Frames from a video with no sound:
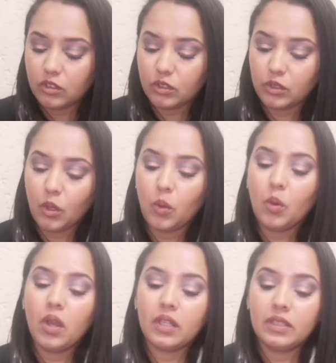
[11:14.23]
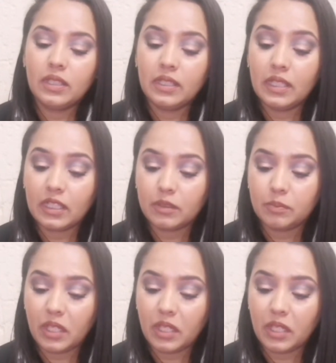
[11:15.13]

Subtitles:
So the next